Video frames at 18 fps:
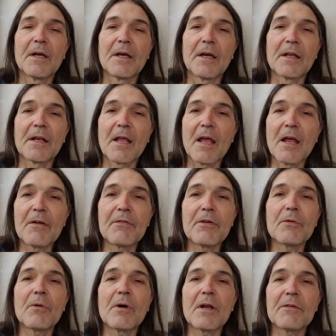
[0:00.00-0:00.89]
And
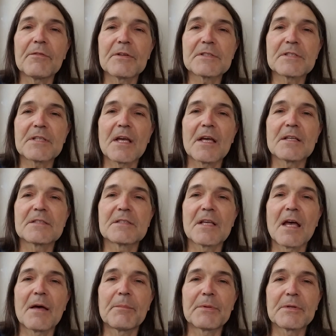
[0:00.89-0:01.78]
every one of us has
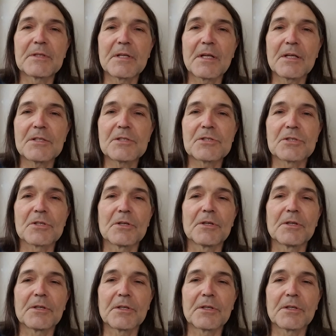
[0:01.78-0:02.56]
that potential,